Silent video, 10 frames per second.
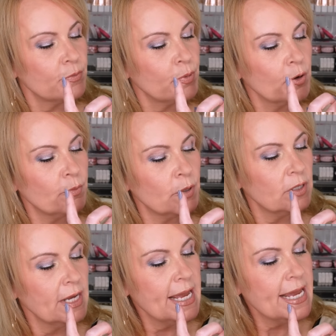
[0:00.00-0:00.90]
the
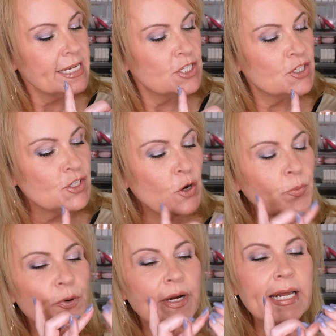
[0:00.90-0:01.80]
purple. It's
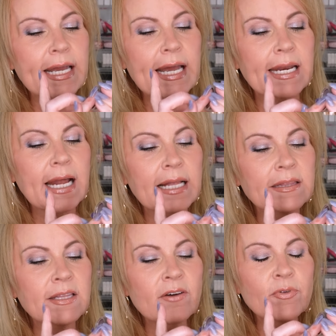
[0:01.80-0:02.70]
so pretty. And I
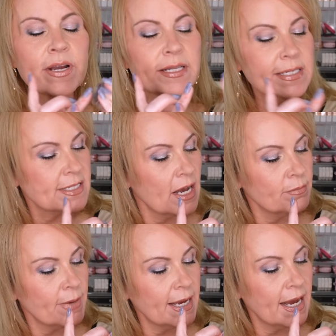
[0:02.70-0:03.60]
love wearing this
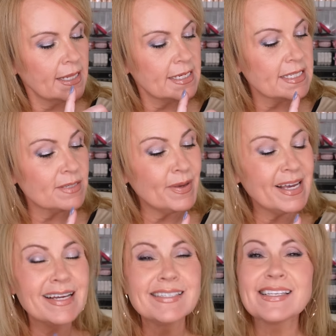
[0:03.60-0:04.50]
on my eyelids
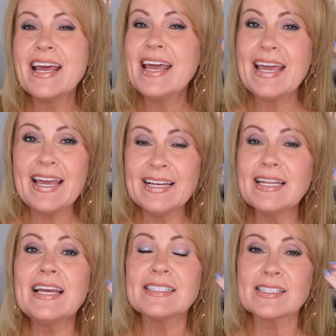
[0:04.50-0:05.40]
because
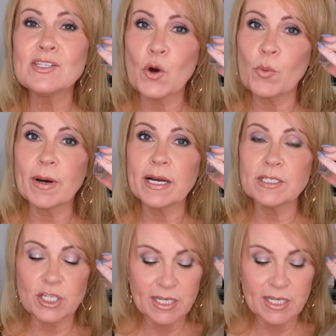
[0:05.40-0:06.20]
it is no budge.